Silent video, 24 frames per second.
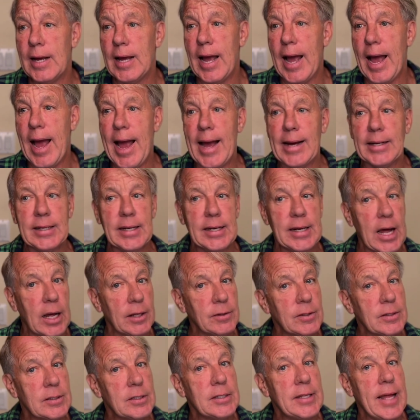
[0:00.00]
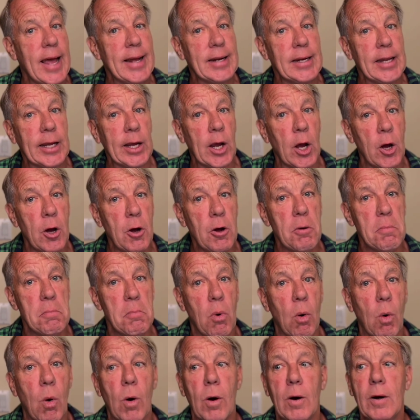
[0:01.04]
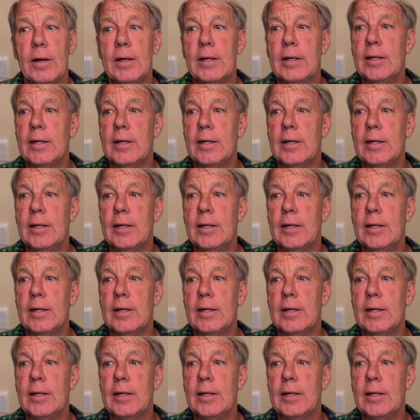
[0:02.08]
And in understanding her more,